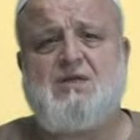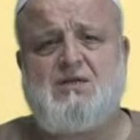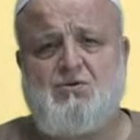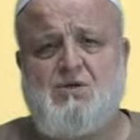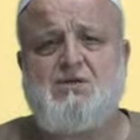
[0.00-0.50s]
that
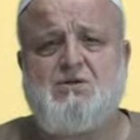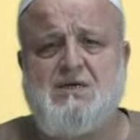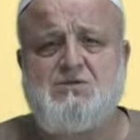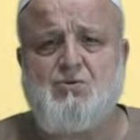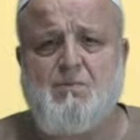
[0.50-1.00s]
you need to
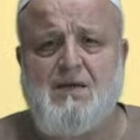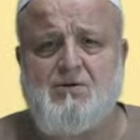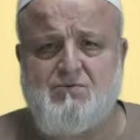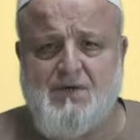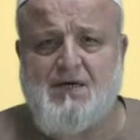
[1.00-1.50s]
test your blood
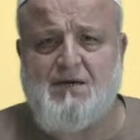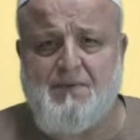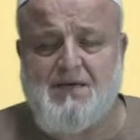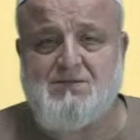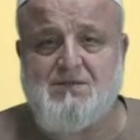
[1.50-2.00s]
on a regular
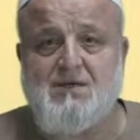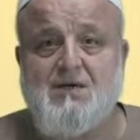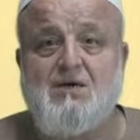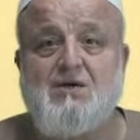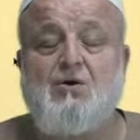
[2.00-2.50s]
basis,
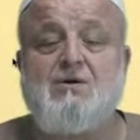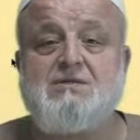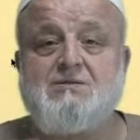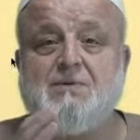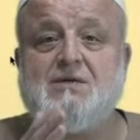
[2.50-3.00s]
go and
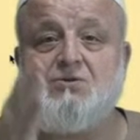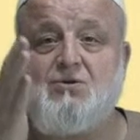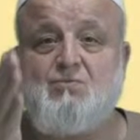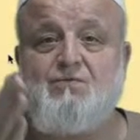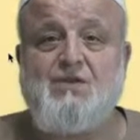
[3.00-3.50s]
speak to
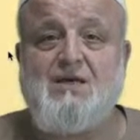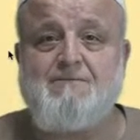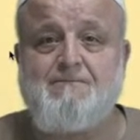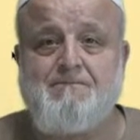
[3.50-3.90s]
the mufti,